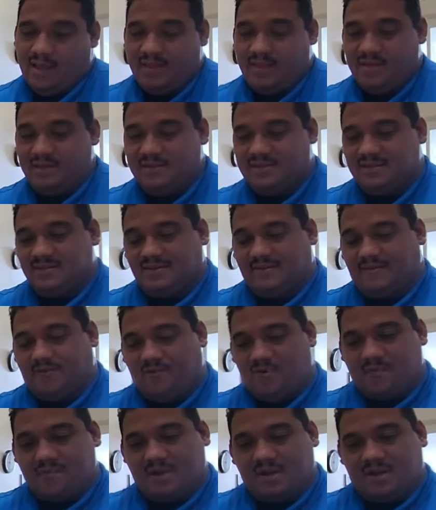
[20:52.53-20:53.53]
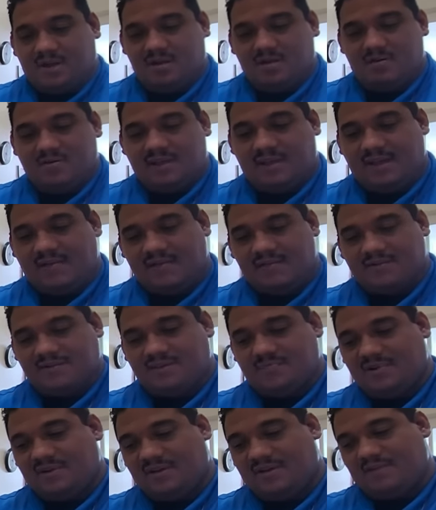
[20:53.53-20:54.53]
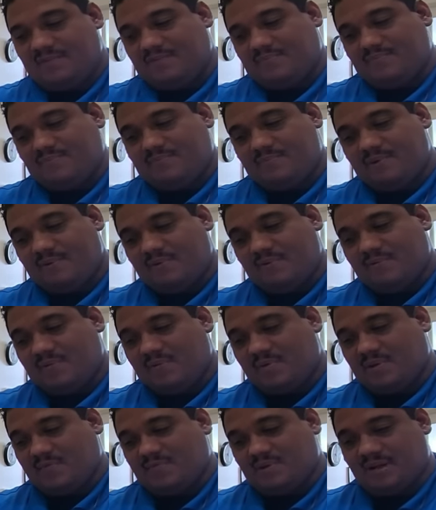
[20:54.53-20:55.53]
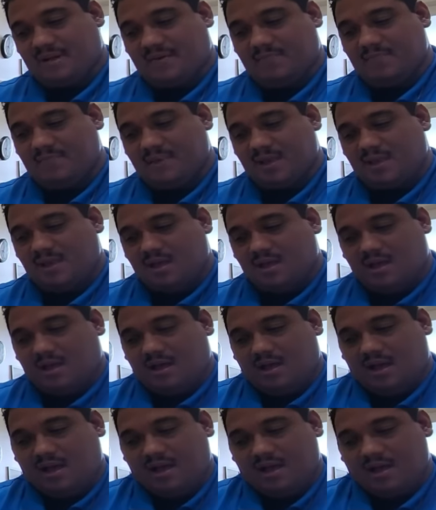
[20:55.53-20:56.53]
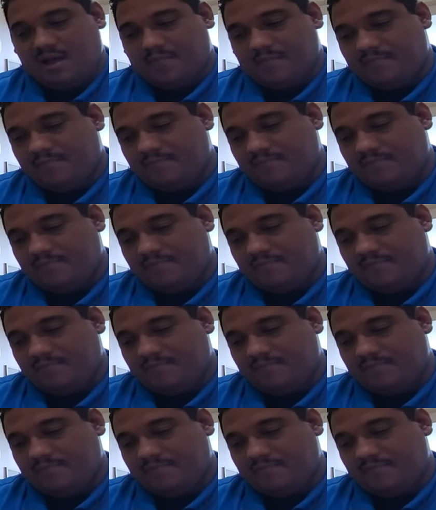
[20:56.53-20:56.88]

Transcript: This is a form here. We have complaint. Remember public complaint. Uh,